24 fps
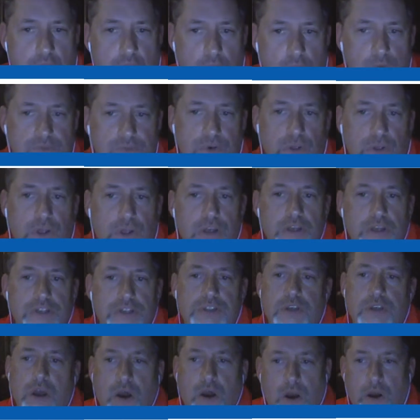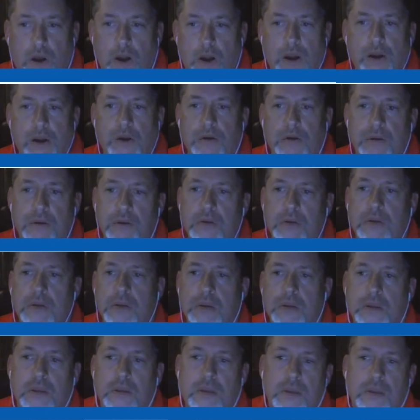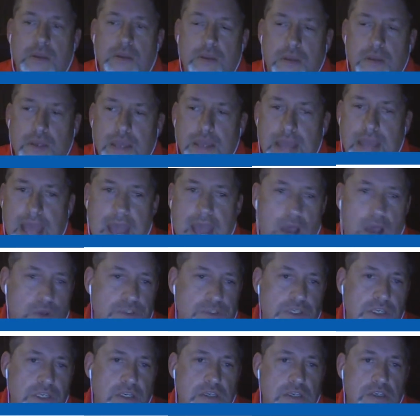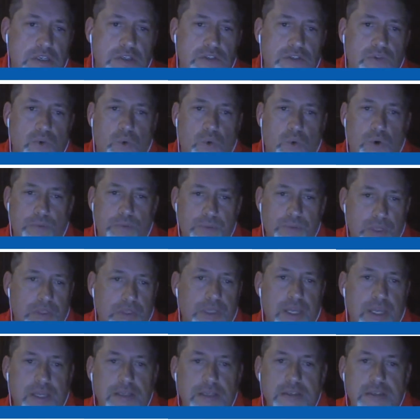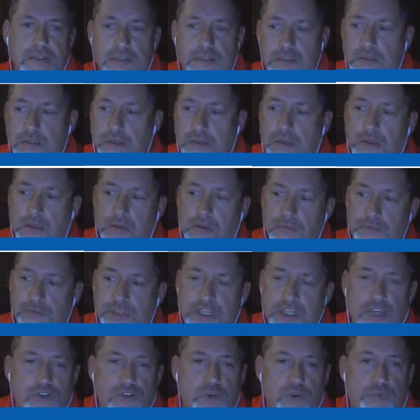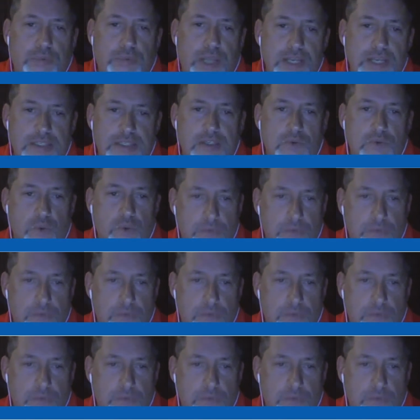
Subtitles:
Overlooks are houses or buildings, potential places